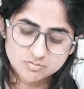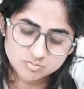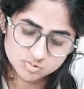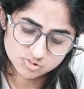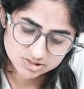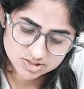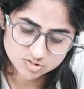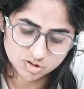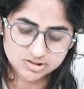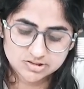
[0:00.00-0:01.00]
mood
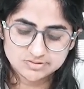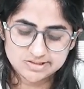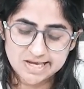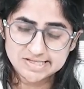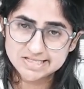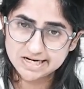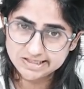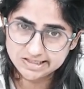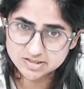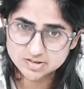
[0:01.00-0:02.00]
disorder,
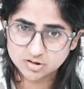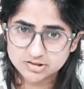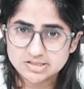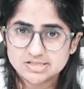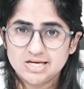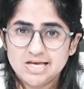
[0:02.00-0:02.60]
anxiety disorders,